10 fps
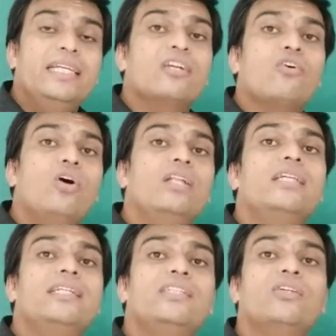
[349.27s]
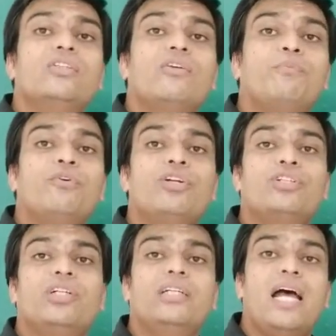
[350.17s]
Here all the resources of
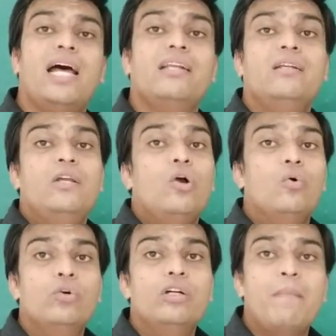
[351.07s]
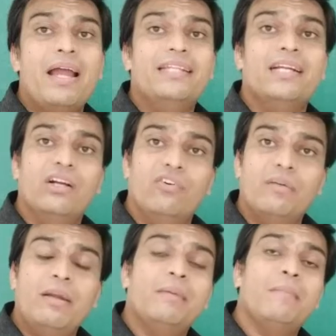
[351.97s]
production are owned by the
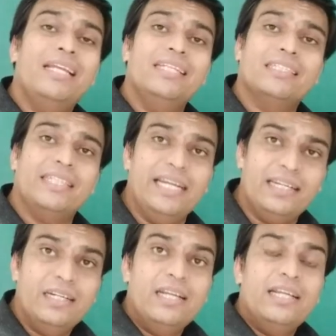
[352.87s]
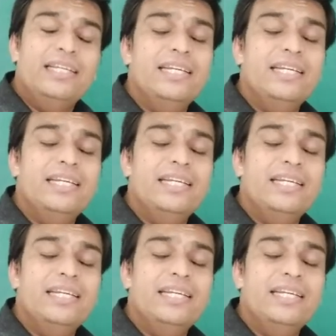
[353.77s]
government, by the state.